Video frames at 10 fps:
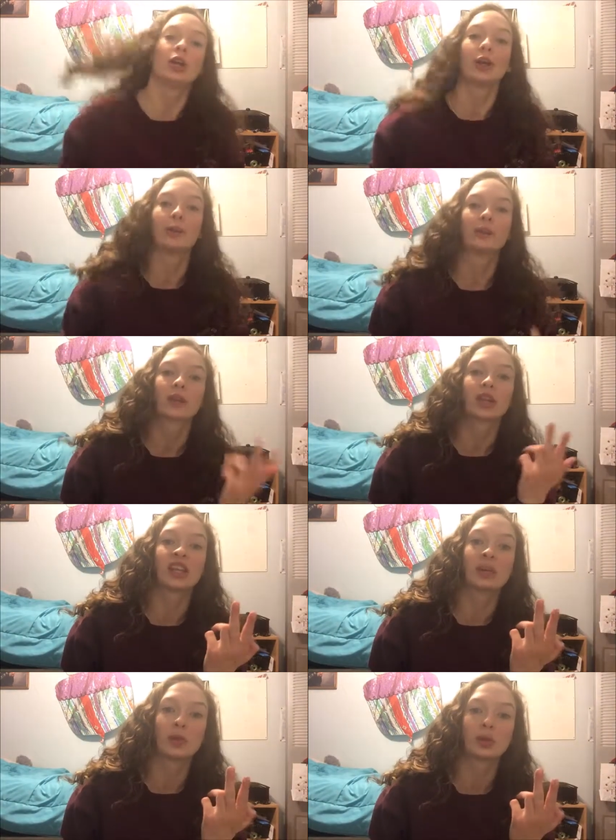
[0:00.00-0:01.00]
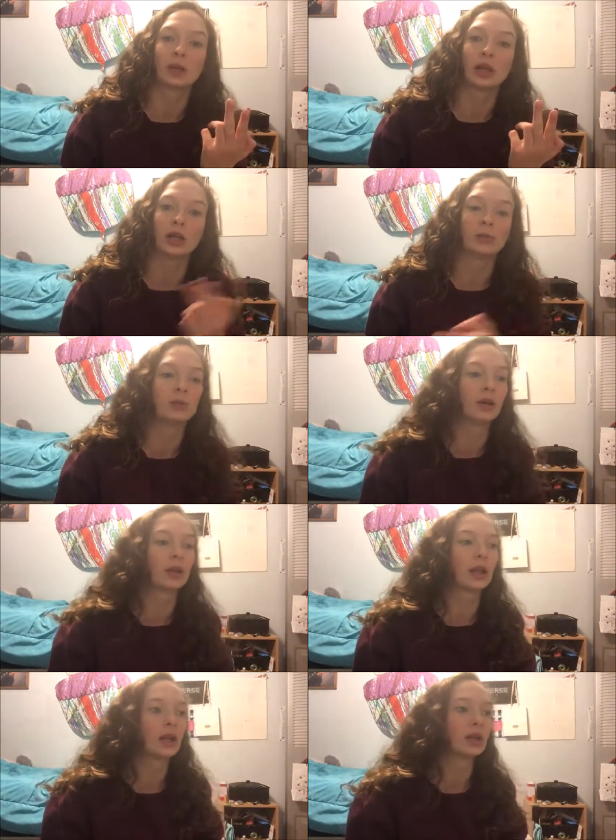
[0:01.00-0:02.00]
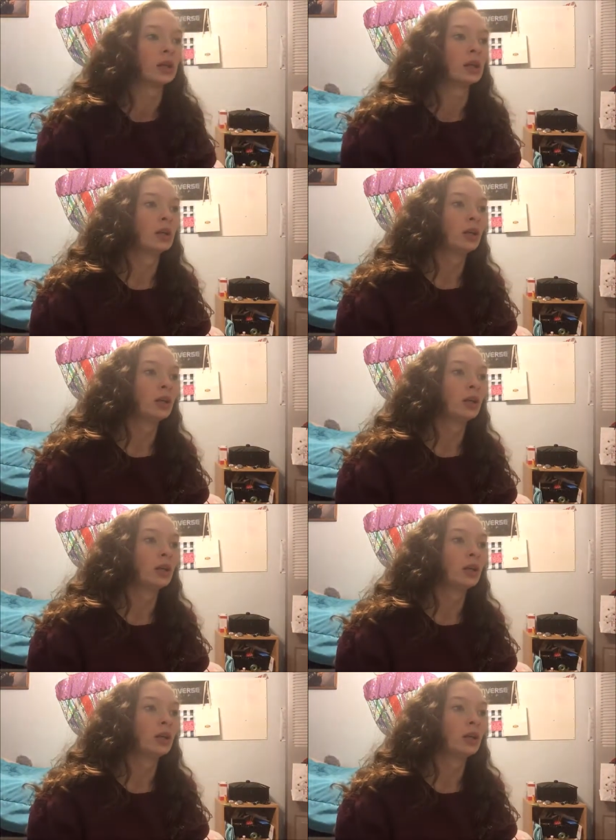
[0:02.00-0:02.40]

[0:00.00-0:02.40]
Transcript: yo, give me your money. But, like,